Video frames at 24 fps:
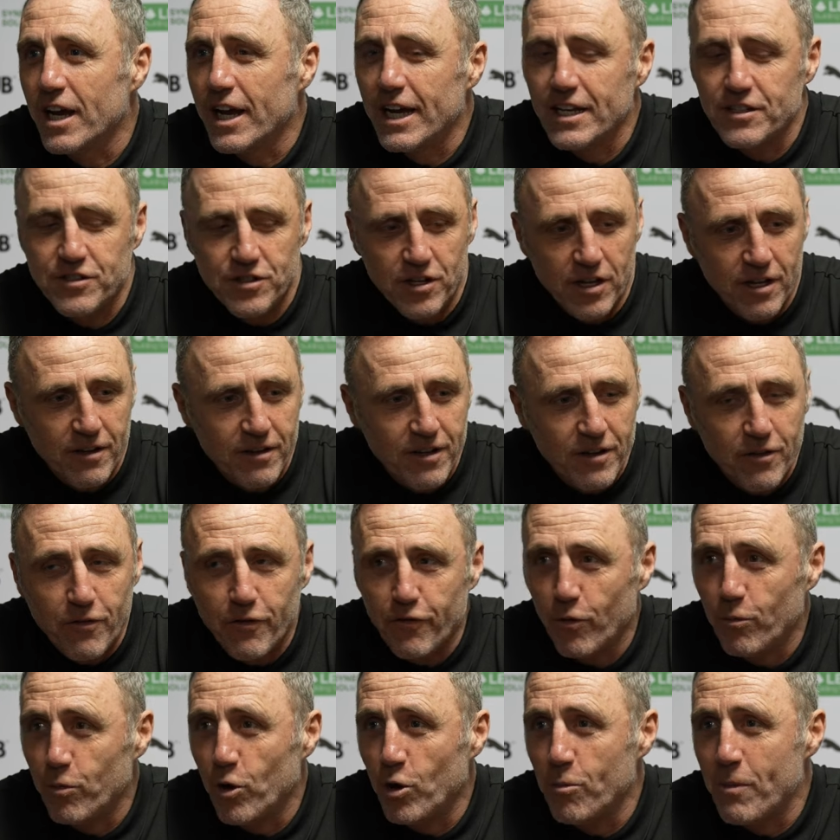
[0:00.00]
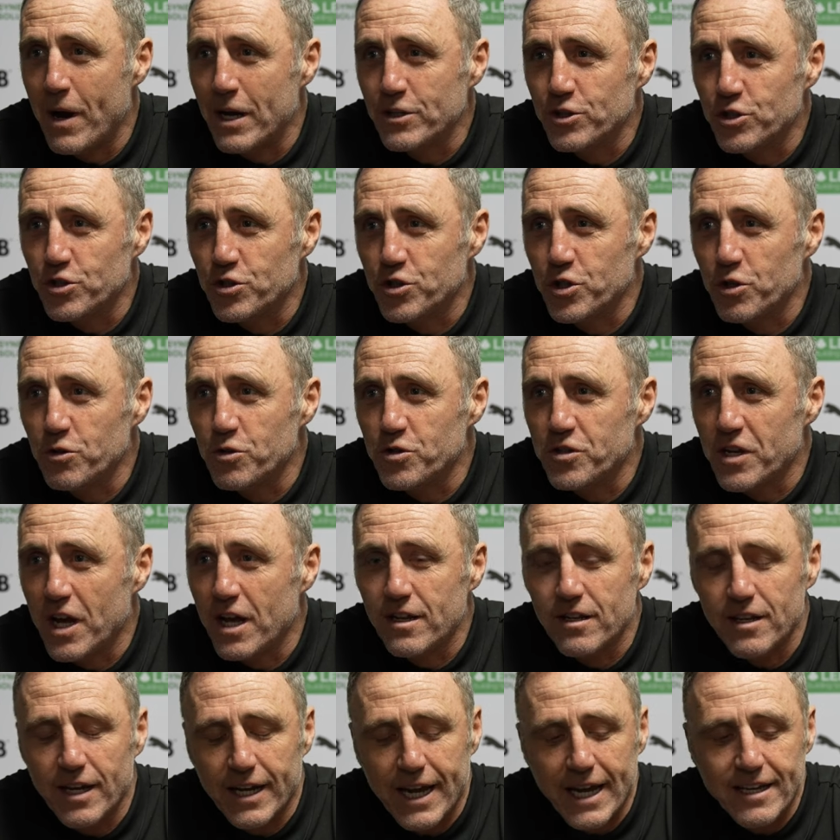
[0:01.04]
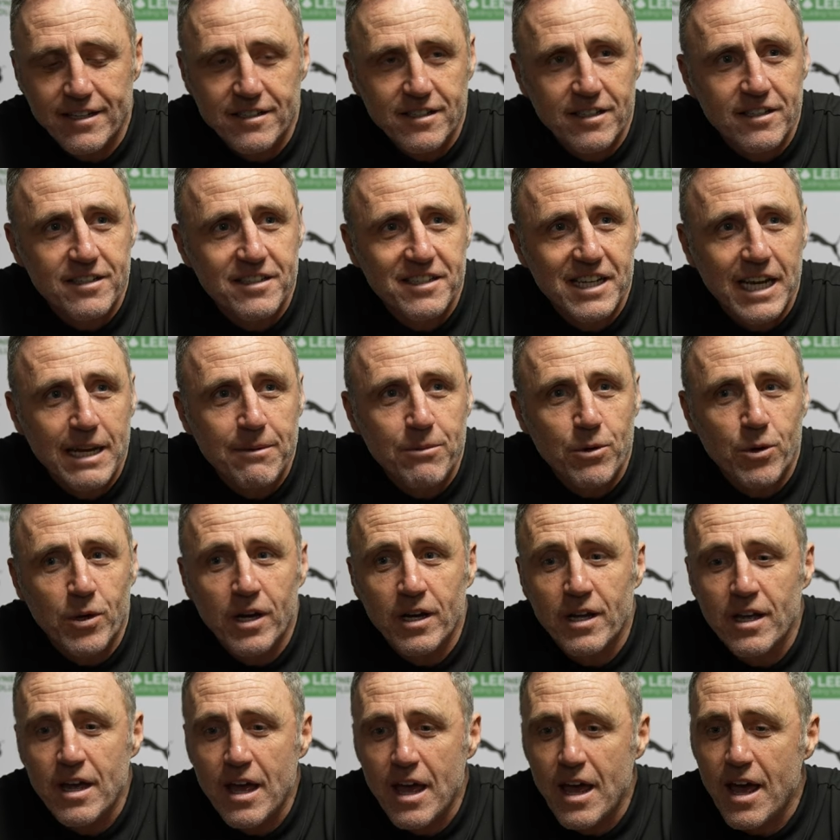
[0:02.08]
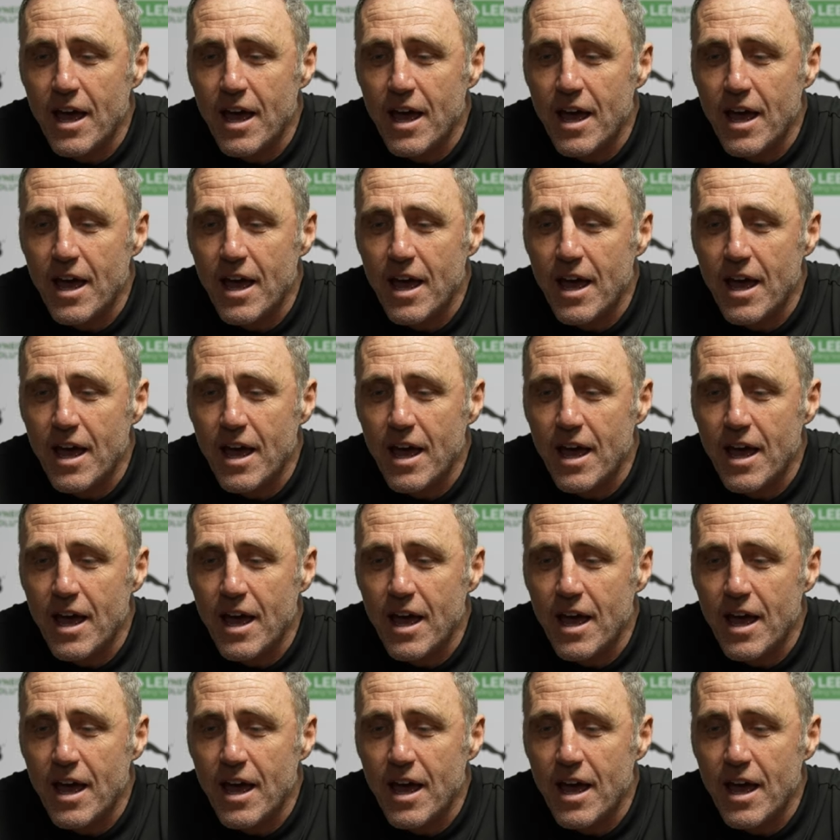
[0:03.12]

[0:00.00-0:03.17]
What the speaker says: It's a football match, as you said, against a team who are